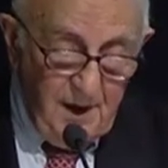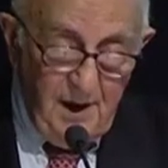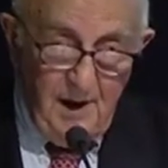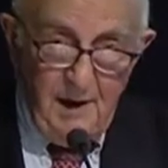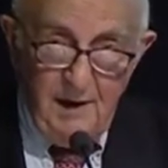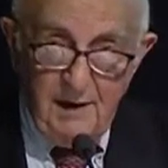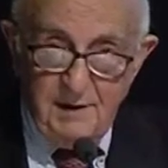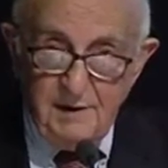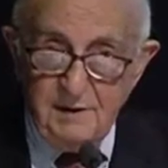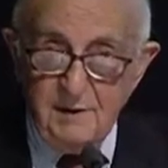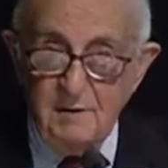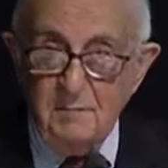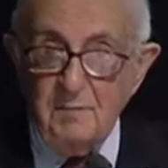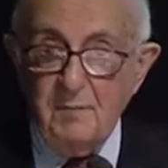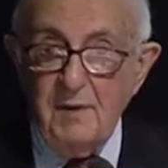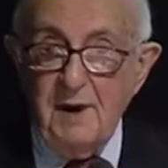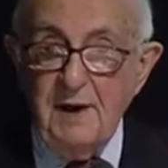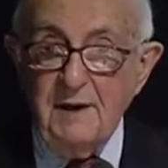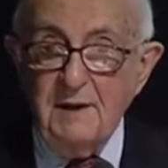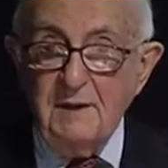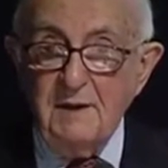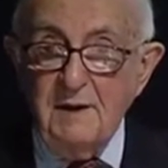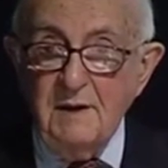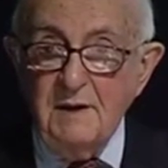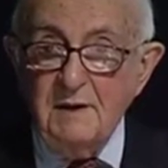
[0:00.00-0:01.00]
And
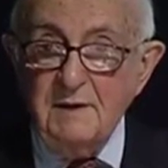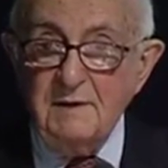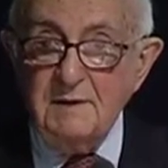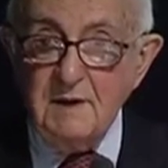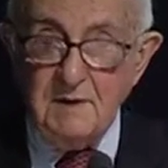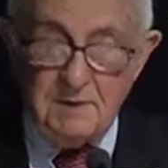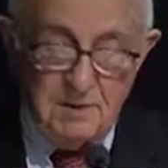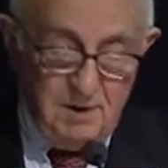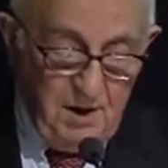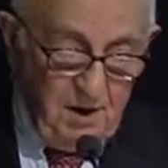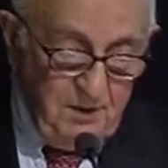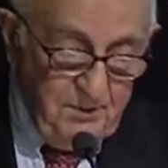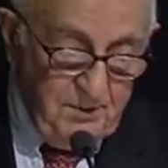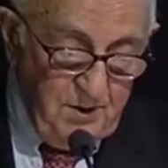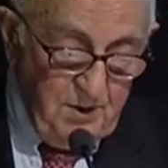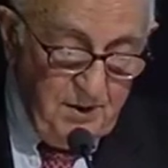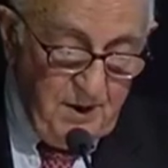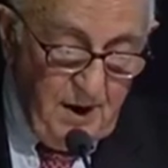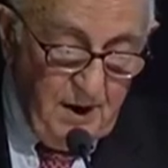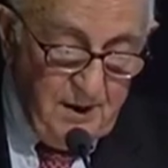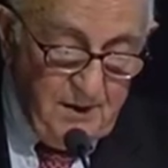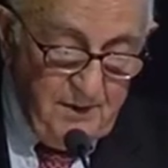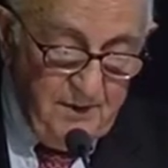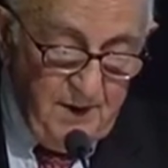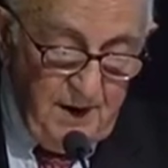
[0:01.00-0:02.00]
when the
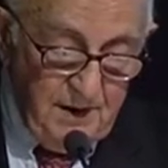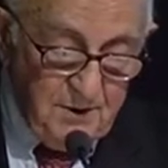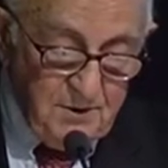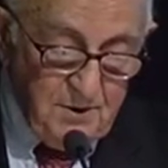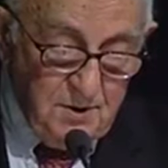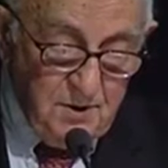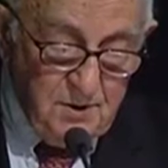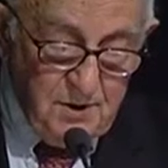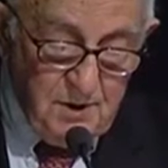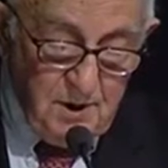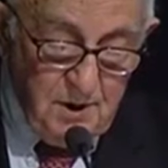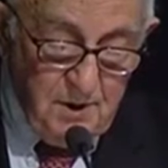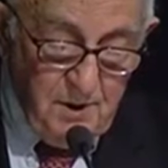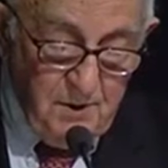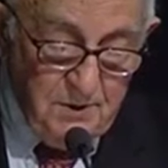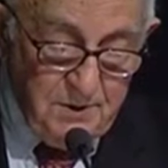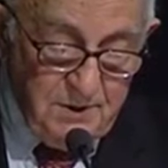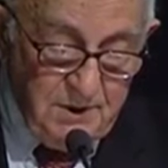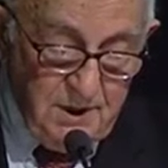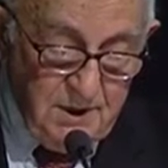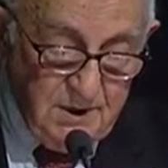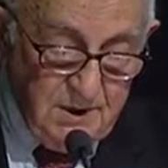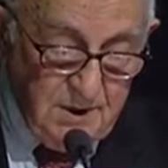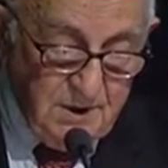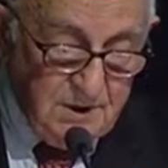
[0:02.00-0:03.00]
tribunal eventually
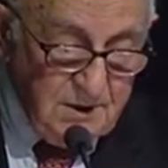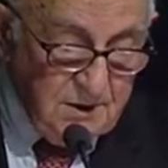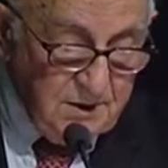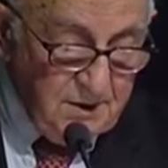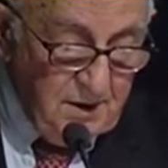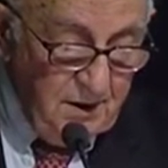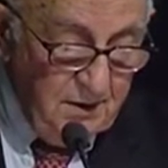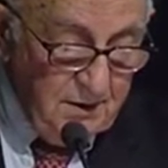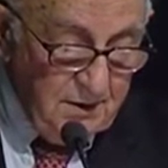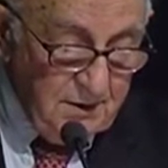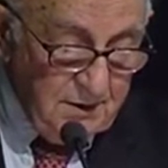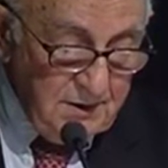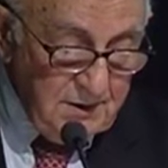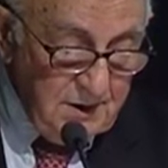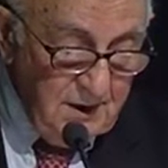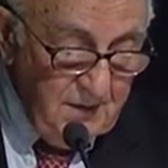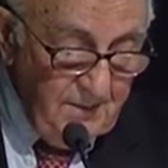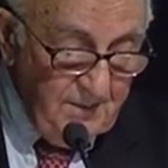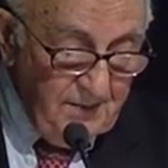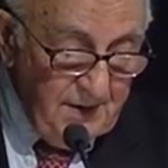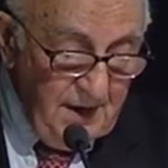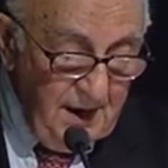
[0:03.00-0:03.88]
closes its doors,